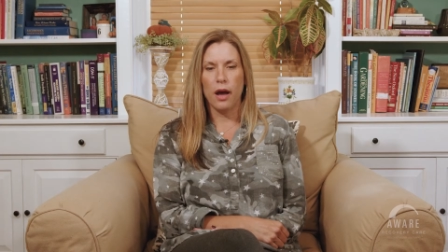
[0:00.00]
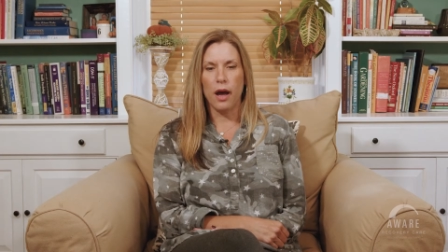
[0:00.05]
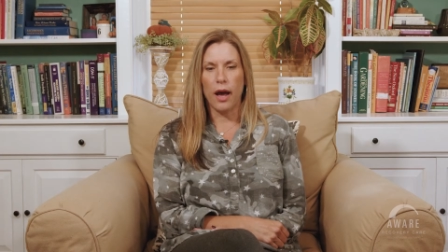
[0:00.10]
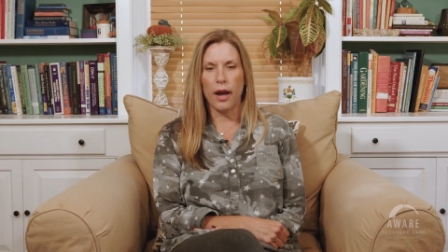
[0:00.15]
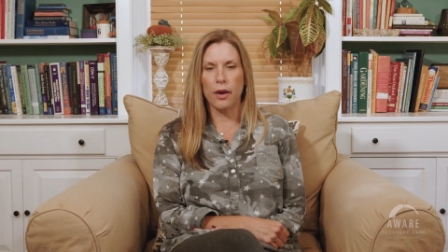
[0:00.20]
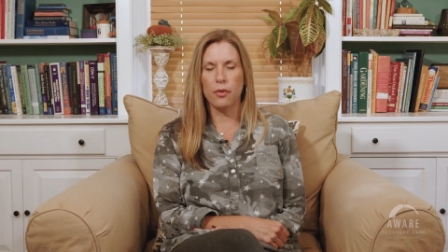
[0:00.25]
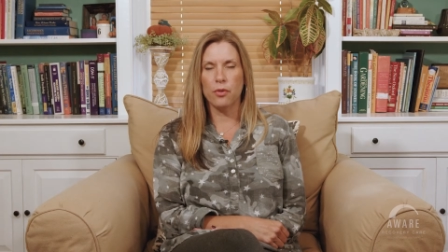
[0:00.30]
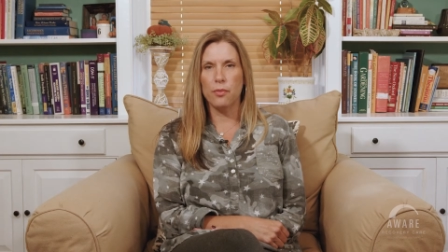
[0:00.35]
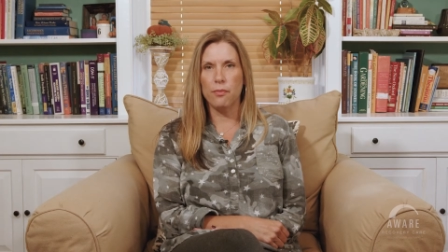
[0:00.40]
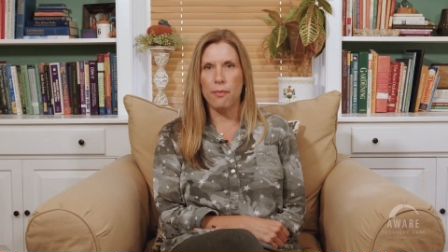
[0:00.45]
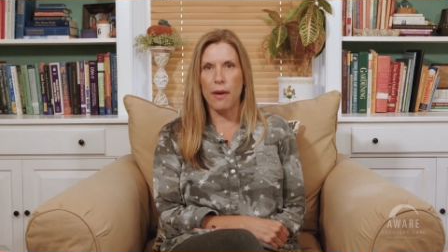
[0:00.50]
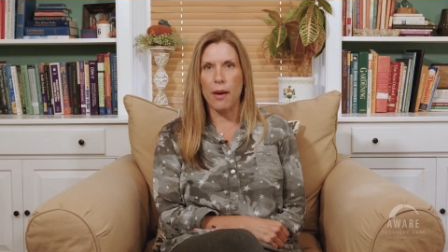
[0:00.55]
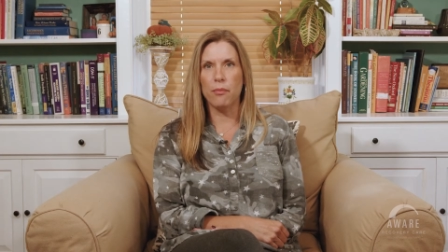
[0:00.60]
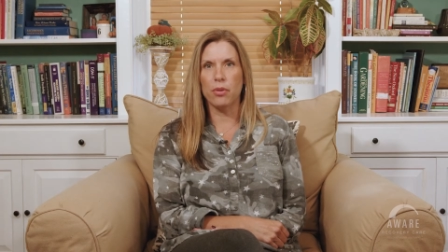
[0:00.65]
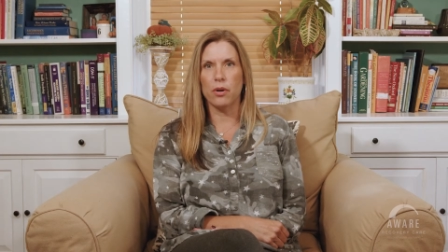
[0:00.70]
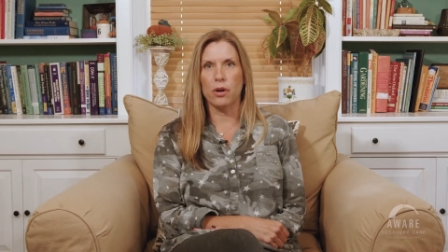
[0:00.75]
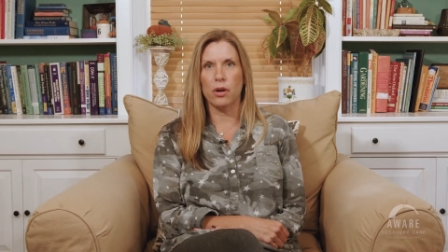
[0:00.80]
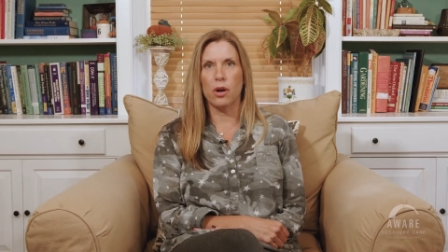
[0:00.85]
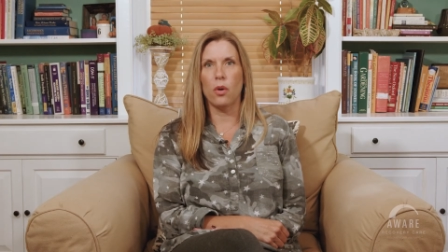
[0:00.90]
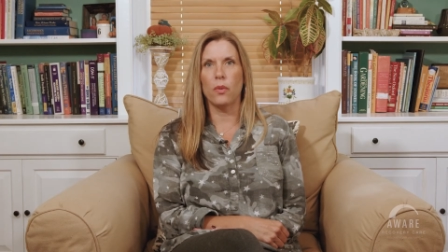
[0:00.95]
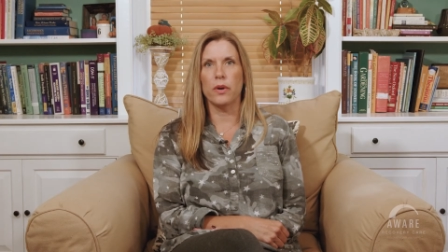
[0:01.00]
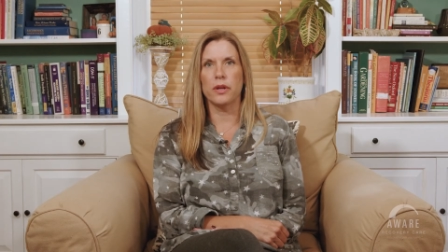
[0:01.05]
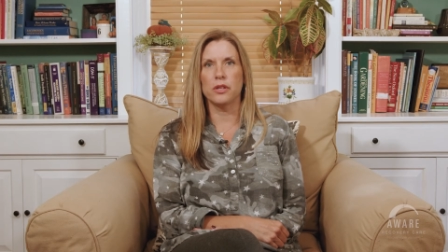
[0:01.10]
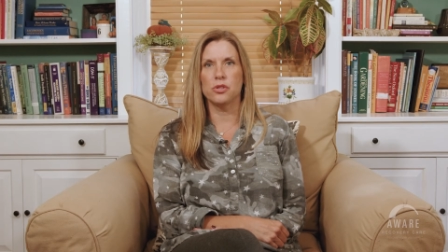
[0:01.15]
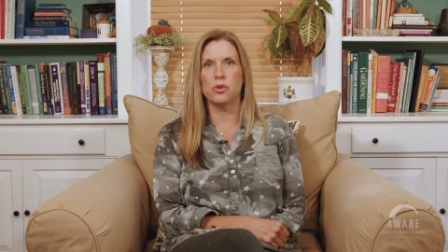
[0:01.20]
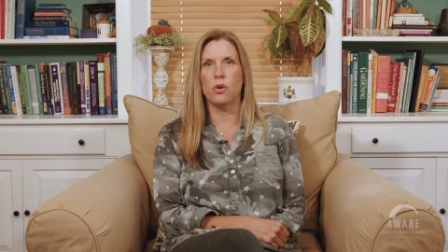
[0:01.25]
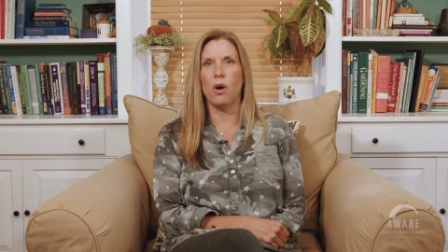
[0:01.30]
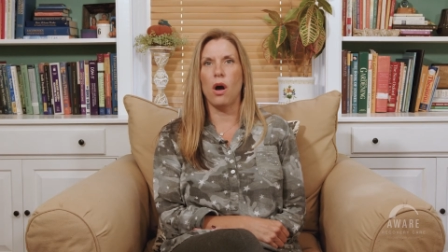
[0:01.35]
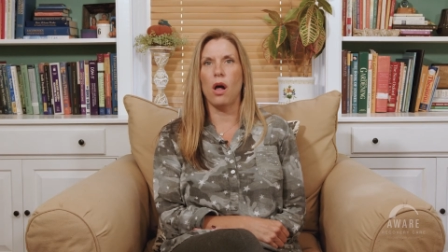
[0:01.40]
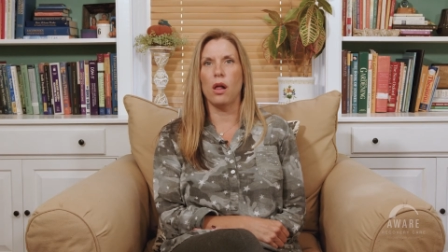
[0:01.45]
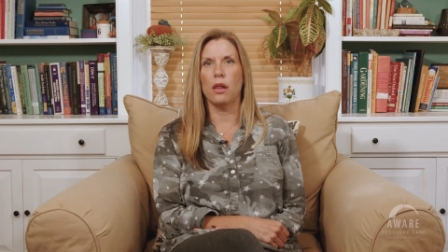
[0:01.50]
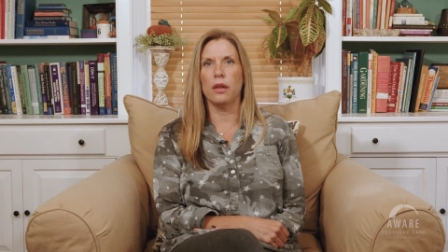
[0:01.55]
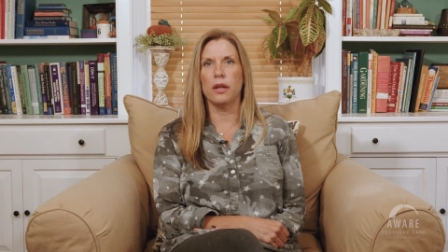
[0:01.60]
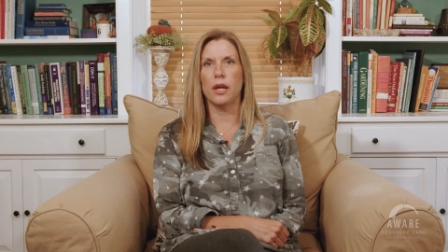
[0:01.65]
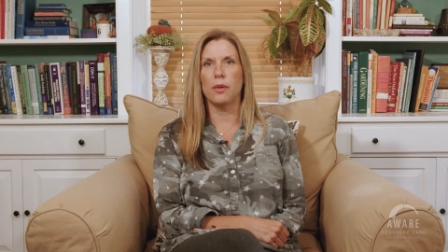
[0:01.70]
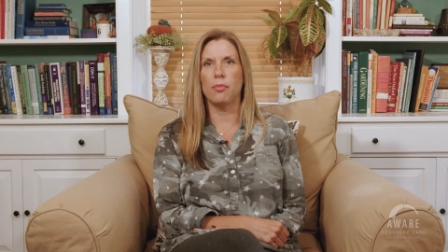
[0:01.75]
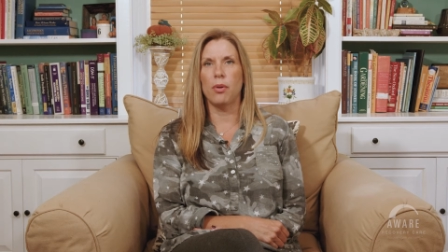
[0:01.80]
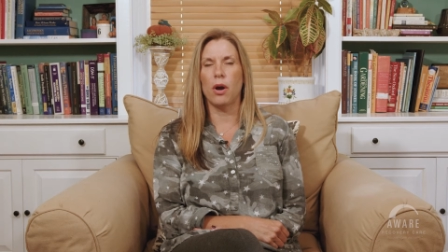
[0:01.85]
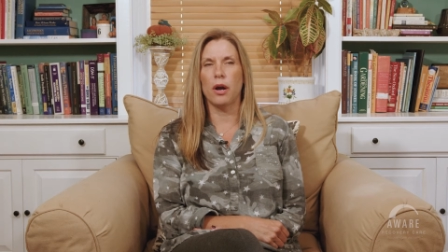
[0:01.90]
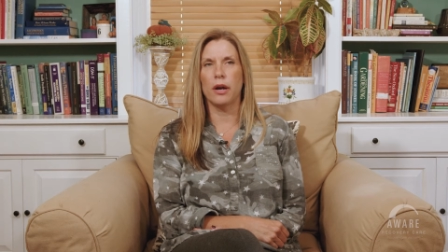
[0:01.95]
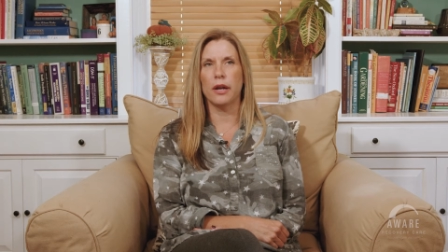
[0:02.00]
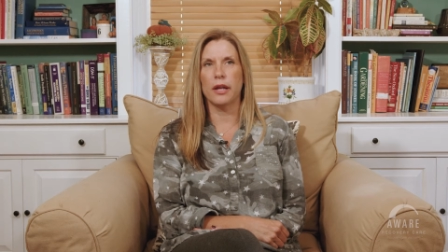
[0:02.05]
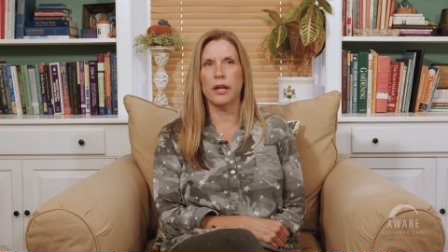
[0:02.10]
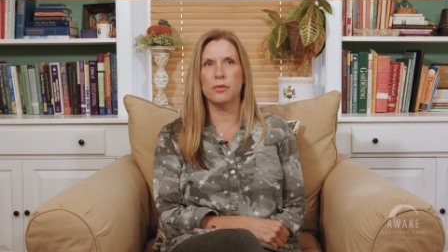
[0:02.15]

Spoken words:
I remember going to a holiday party.